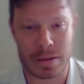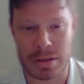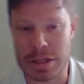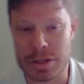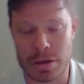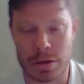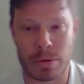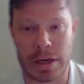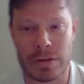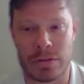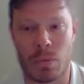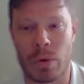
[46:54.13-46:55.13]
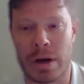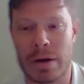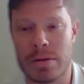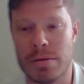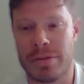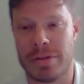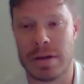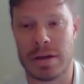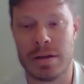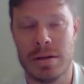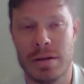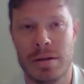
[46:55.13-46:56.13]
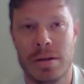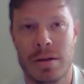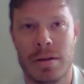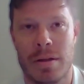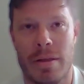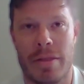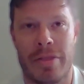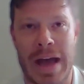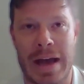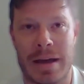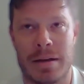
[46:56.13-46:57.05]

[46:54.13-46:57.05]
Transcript: each of your brains on where you think that